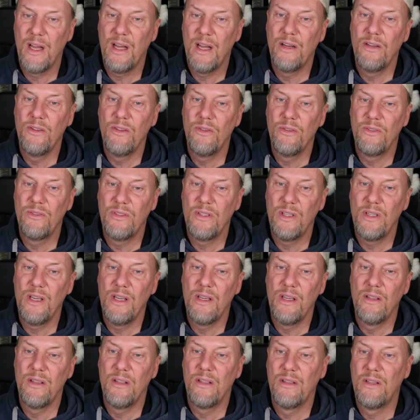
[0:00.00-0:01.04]
And you
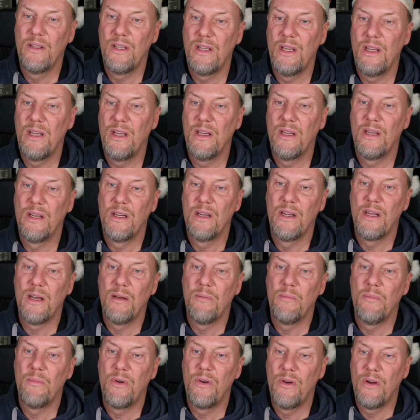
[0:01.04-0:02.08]
see the
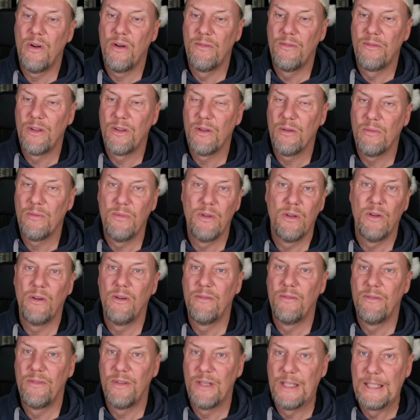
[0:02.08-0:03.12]
number of
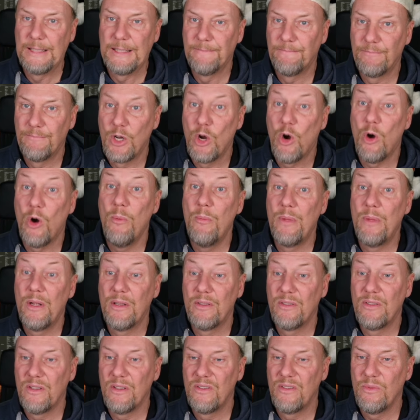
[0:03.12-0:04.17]

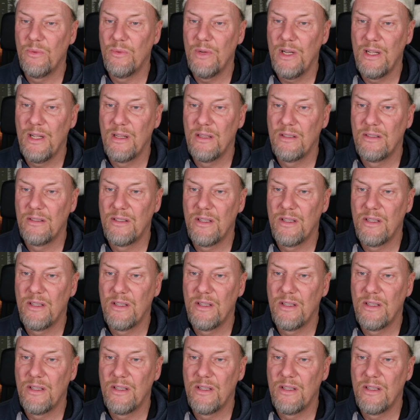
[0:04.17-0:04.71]
comments as well.